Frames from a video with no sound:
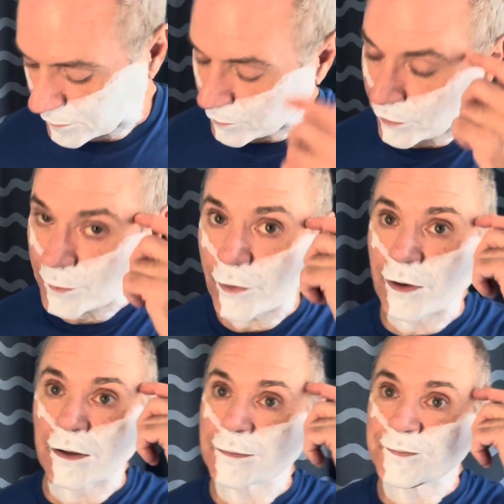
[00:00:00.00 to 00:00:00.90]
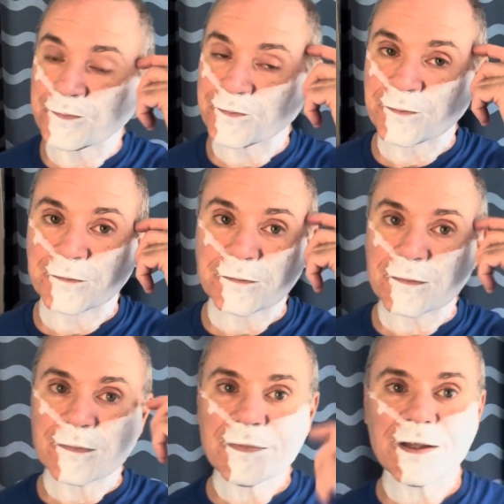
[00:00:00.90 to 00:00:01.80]
more and more
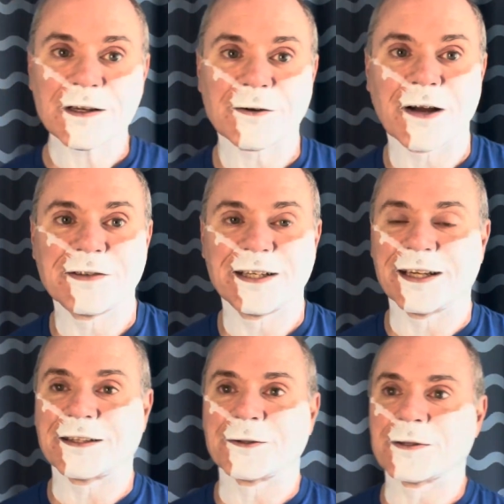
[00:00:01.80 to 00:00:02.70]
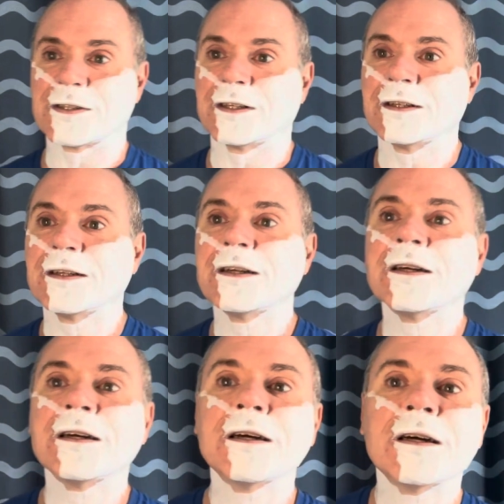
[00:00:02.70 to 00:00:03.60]
gravitating towards the
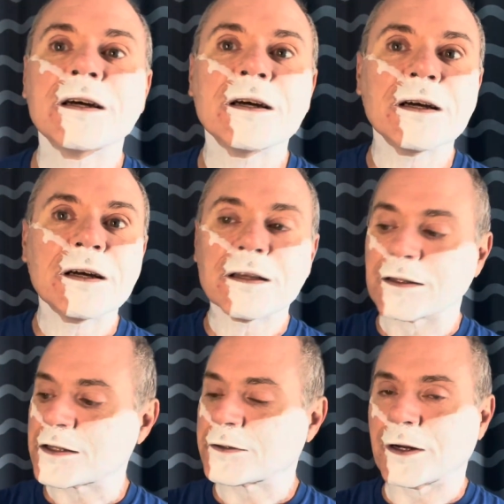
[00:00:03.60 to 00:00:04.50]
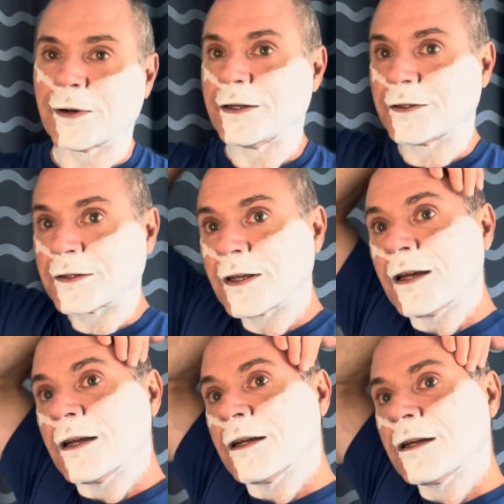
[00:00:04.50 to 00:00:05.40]
straight razors.
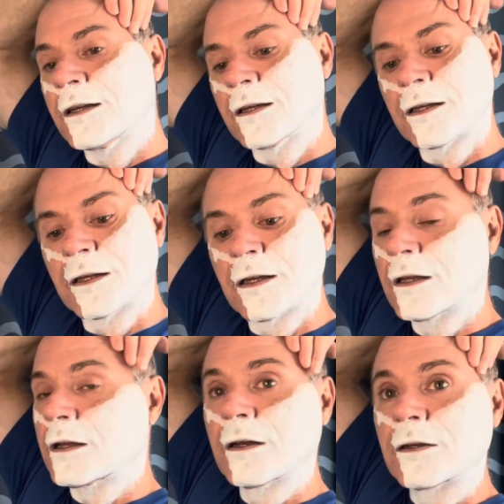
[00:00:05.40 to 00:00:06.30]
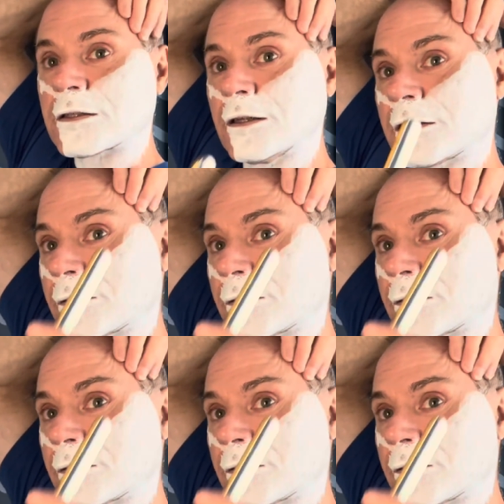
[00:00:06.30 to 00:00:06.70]
There's nothing